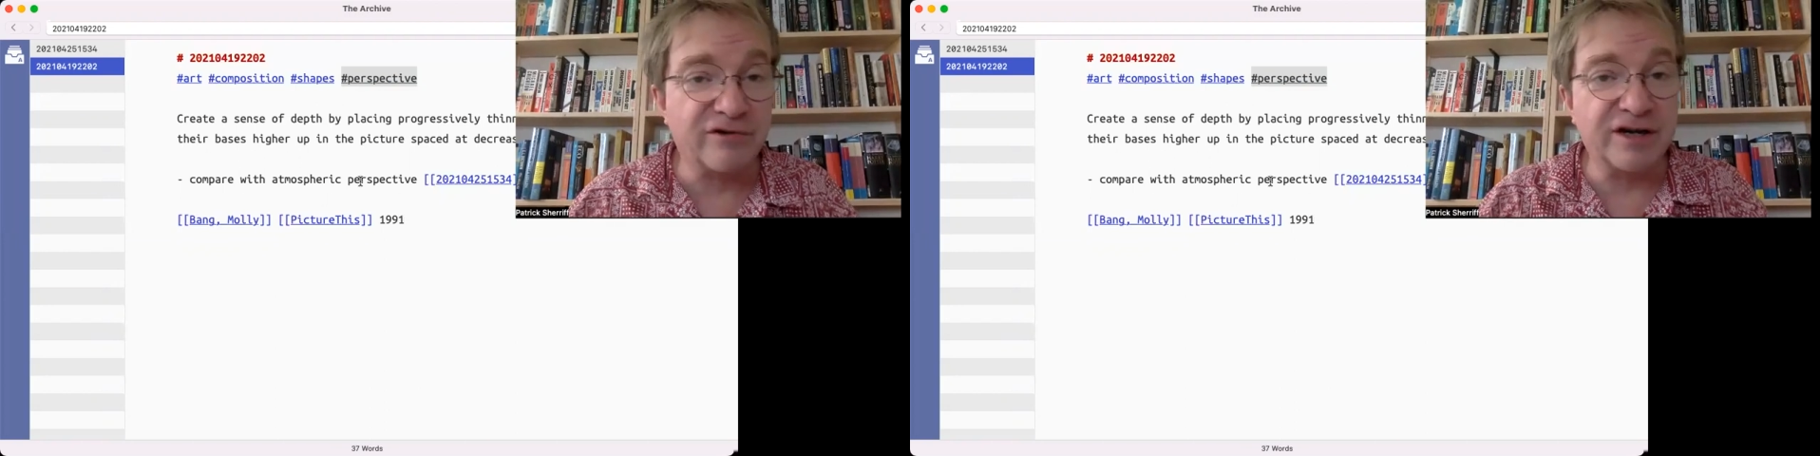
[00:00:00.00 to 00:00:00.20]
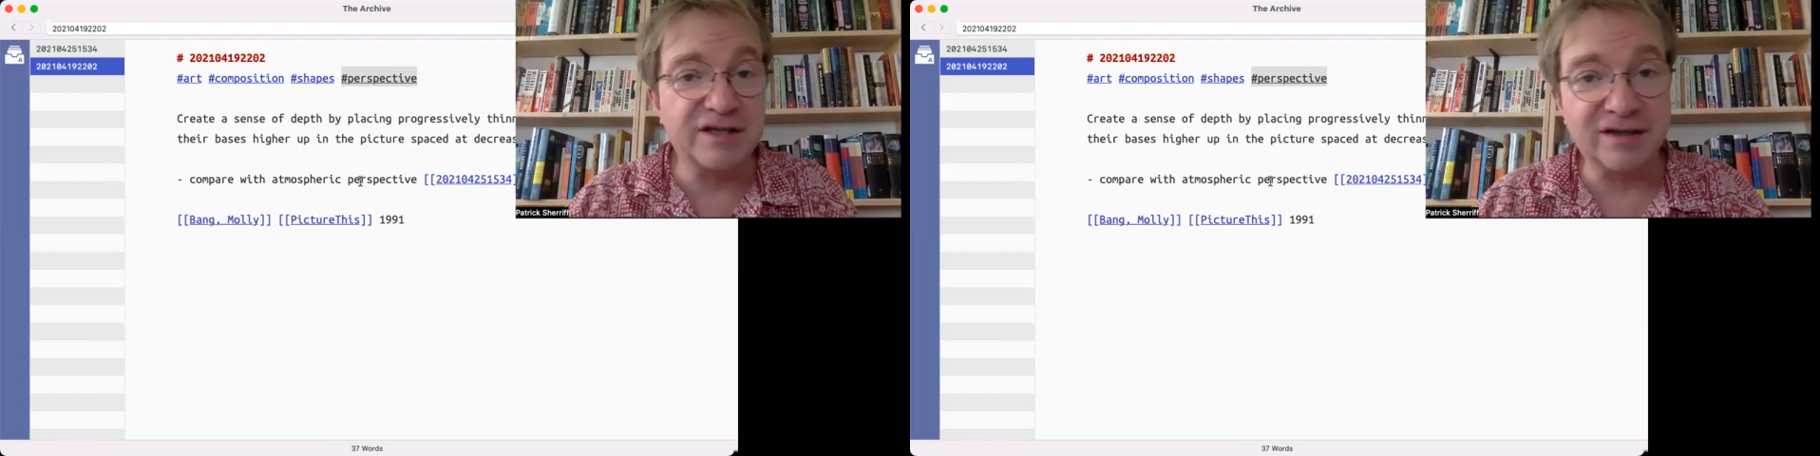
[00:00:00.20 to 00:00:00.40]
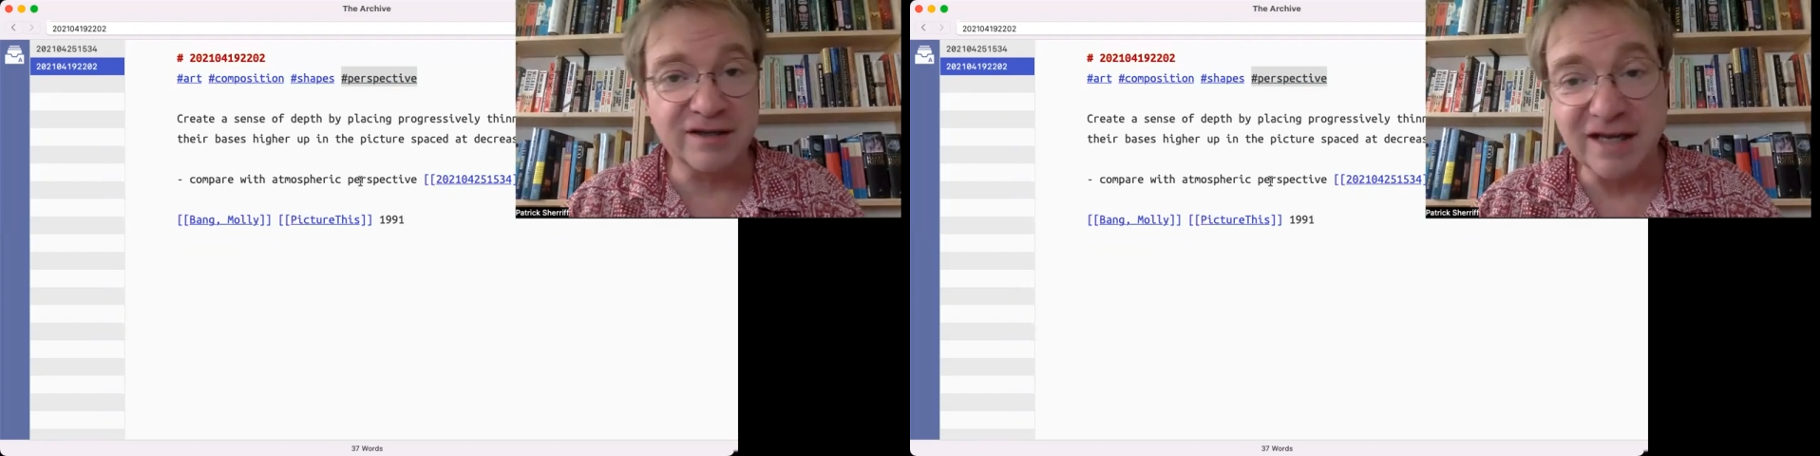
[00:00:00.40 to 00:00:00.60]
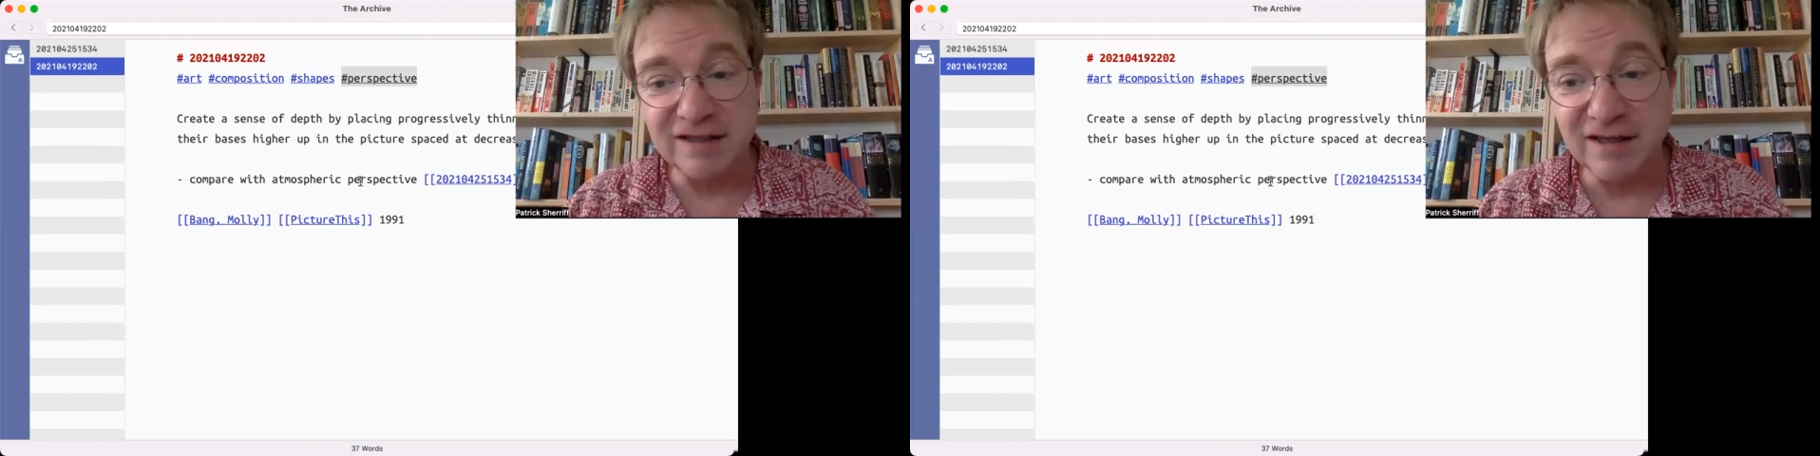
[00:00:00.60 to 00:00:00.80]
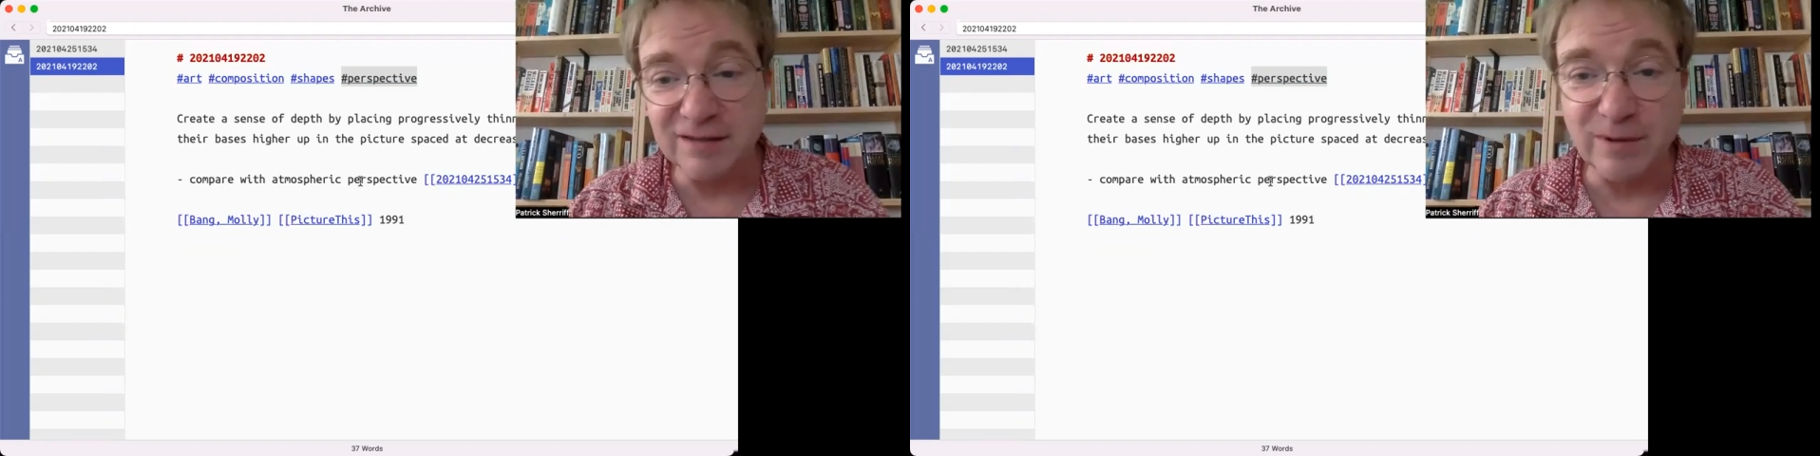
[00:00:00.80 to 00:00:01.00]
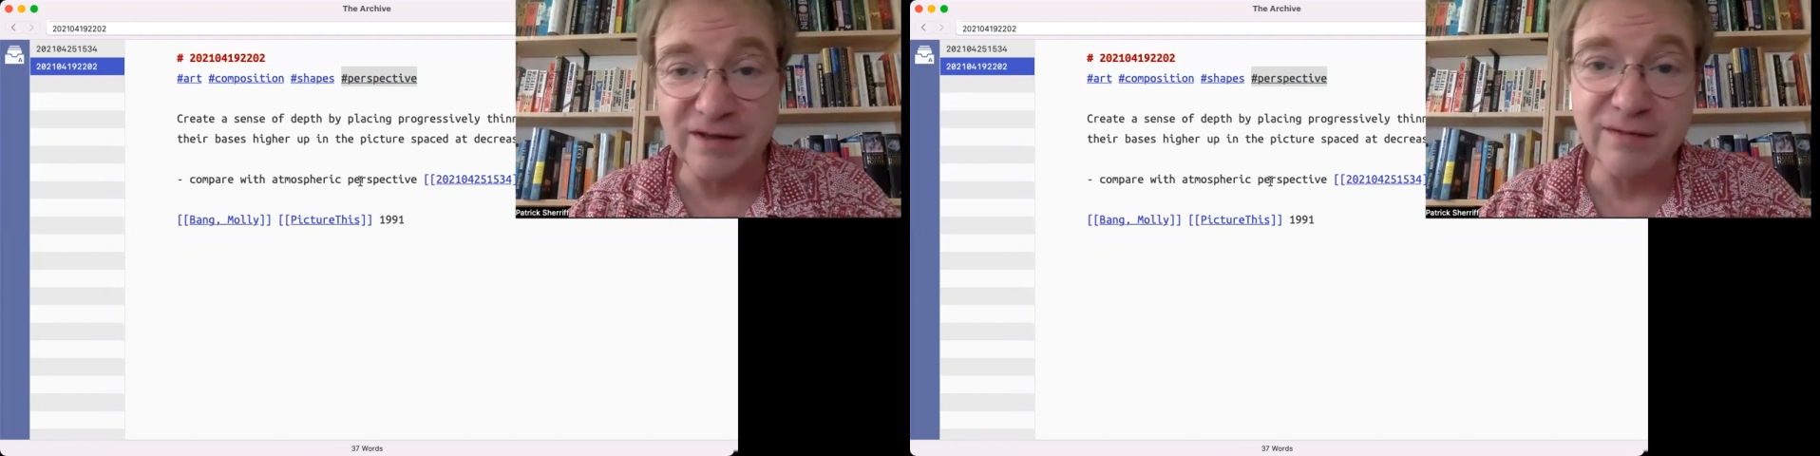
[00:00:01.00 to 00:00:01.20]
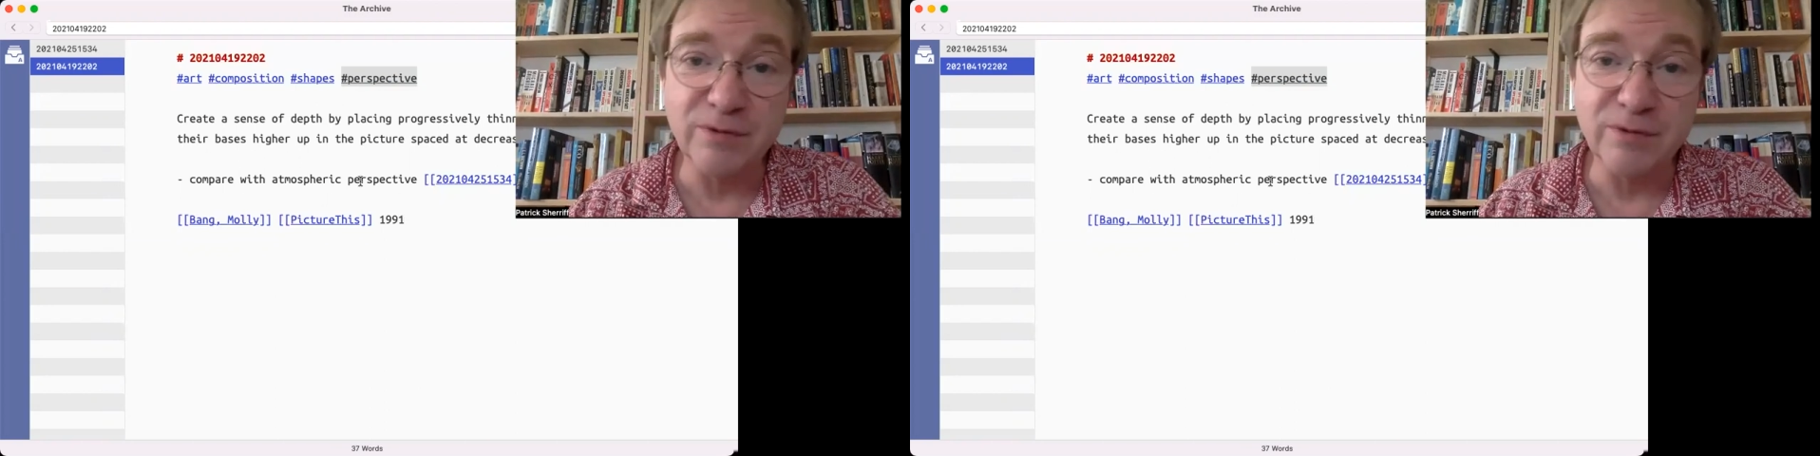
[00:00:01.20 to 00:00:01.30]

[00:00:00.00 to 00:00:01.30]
writing essays about it,